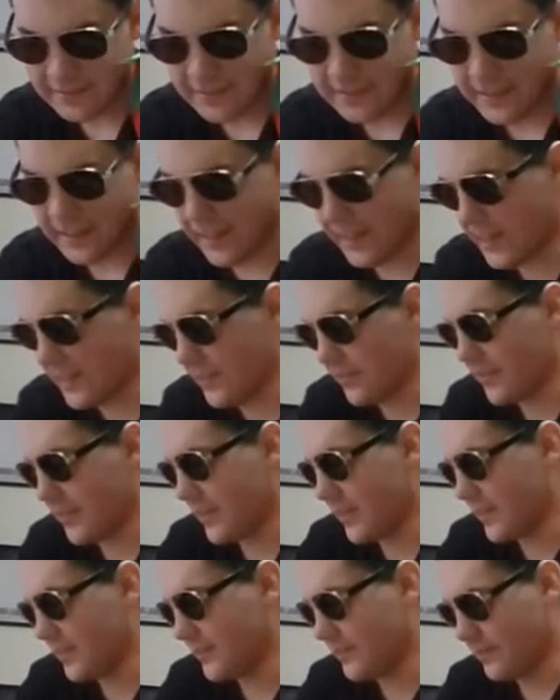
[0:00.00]

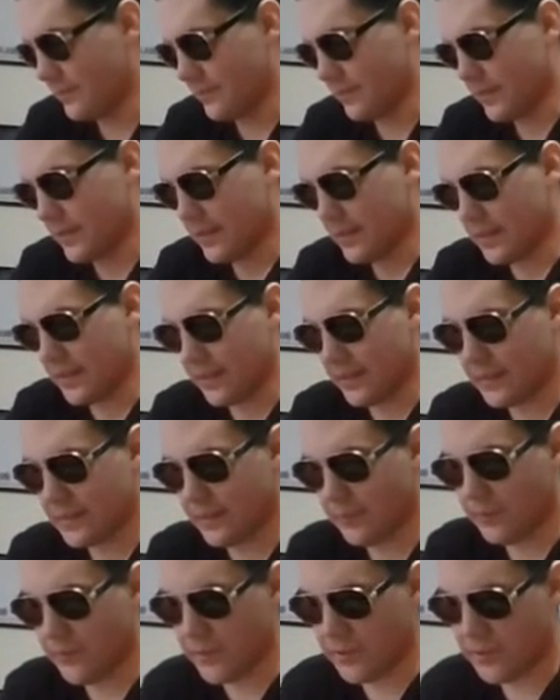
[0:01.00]
anyway, yeah,
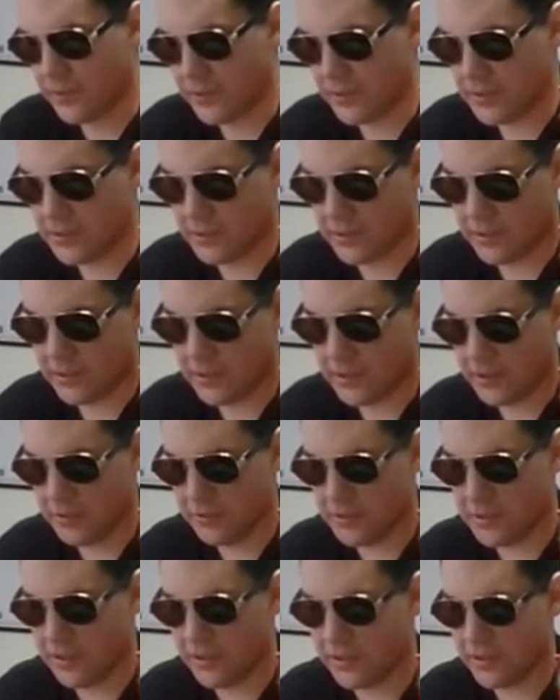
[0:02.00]
except for the the two
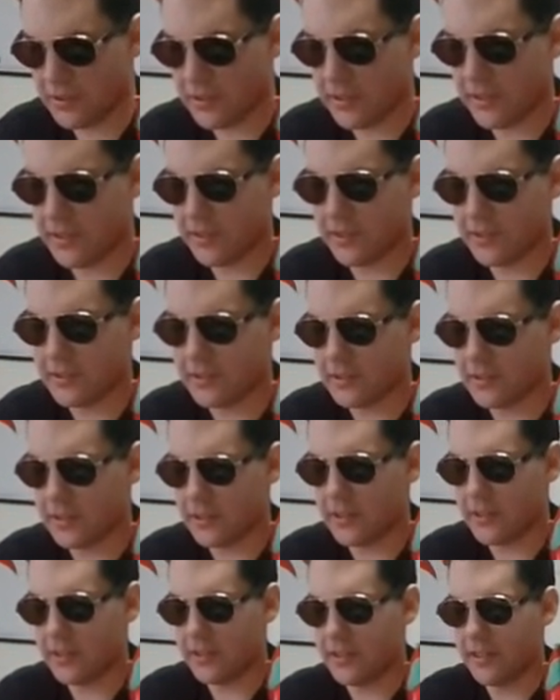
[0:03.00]
Joker cards
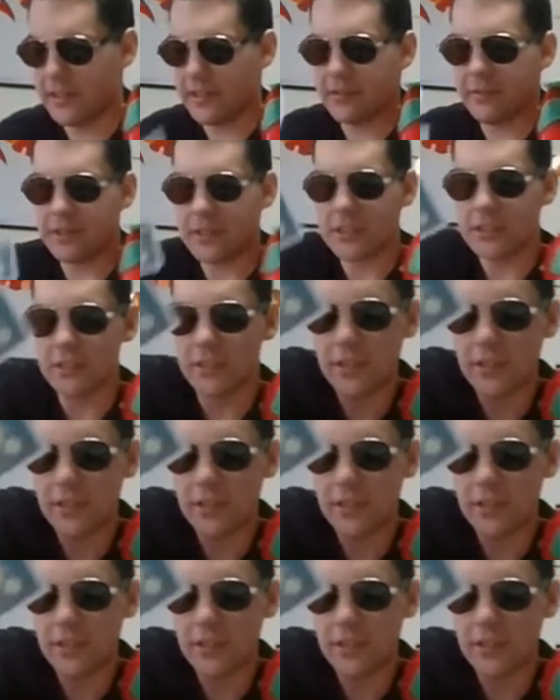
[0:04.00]
are like original